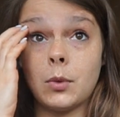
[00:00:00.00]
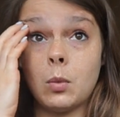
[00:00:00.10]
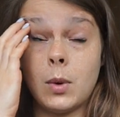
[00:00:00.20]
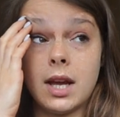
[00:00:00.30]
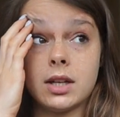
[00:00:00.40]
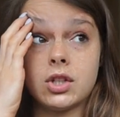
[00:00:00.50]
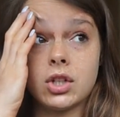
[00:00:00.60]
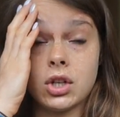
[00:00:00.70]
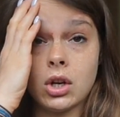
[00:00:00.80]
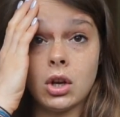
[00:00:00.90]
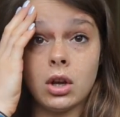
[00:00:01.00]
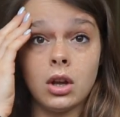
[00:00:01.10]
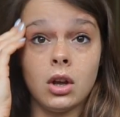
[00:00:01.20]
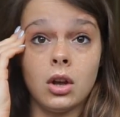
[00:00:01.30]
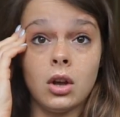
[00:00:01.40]
which
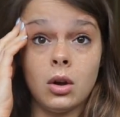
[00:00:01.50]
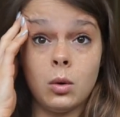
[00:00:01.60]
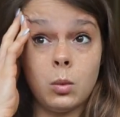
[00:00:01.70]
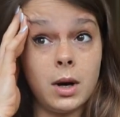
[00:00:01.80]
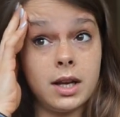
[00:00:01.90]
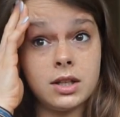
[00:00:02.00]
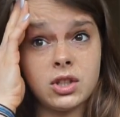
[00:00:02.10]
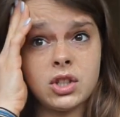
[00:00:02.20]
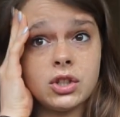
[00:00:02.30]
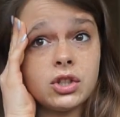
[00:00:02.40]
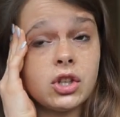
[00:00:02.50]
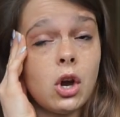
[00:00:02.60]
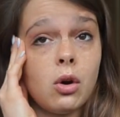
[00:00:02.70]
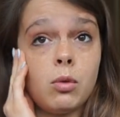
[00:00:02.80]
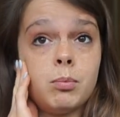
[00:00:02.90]
was
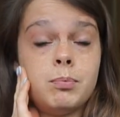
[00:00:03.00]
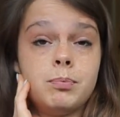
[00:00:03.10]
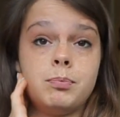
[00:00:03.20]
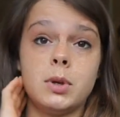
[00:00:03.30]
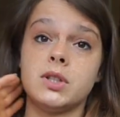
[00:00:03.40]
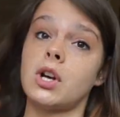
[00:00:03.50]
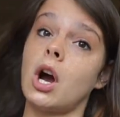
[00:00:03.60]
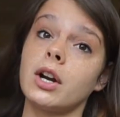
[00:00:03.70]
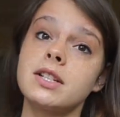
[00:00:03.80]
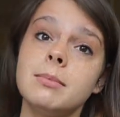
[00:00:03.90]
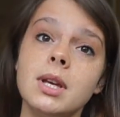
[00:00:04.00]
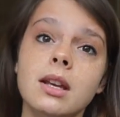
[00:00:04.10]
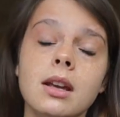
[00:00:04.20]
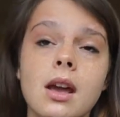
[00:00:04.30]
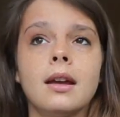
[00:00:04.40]
so bizarre to
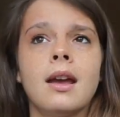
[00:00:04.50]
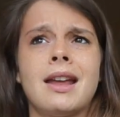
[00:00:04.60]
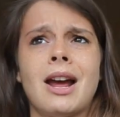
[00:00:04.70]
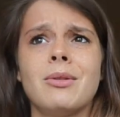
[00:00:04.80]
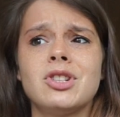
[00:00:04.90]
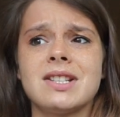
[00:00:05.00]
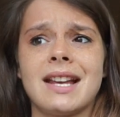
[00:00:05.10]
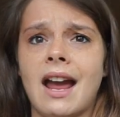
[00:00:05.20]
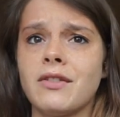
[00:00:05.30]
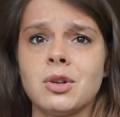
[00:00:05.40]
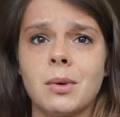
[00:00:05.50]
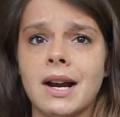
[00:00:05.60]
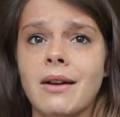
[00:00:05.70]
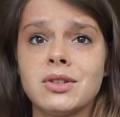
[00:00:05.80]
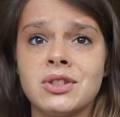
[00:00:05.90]
me. And I was just like, after
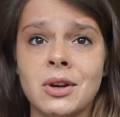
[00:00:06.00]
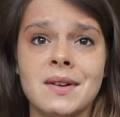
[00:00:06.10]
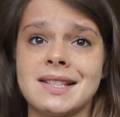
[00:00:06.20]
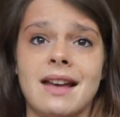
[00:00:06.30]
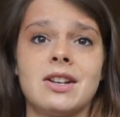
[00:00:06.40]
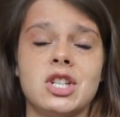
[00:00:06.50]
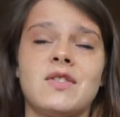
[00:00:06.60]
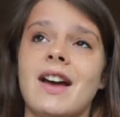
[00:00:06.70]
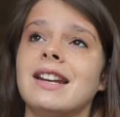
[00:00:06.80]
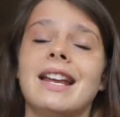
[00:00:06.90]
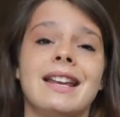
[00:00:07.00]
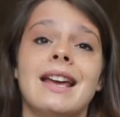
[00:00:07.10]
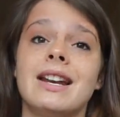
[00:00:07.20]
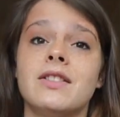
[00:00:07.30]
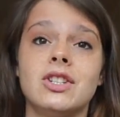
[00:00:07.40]
work I was so excited to just finally like
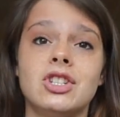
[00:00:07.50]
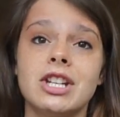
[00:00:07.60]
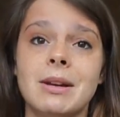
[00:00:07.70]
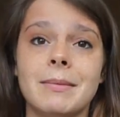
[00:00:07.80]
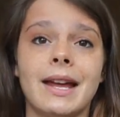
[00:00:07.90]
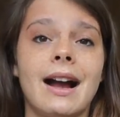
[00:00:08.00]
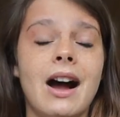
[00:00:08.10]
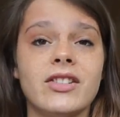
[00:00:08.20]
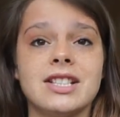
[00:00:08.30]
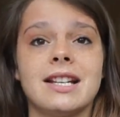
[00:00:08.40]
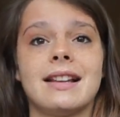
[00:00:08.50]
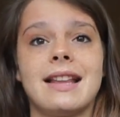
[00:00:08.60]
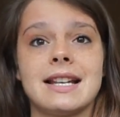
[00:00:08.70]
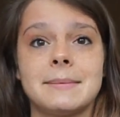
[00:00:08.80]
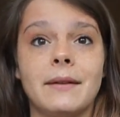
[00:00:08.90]
get in the gym. Like obviously like
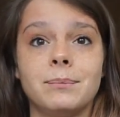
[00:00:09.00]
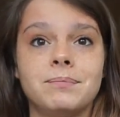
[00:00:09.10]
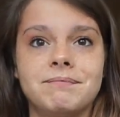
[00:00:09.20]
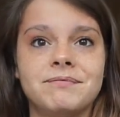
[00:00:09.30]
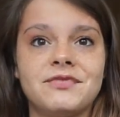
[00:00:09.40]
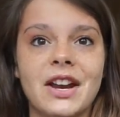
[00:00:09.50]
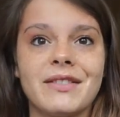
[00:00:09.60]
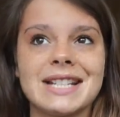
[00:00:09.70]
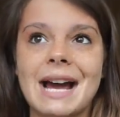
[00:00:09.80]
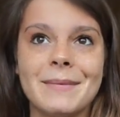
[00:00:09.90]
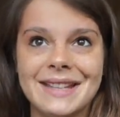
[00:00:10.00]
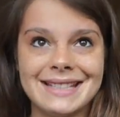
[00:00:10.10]
that's my favorite time of the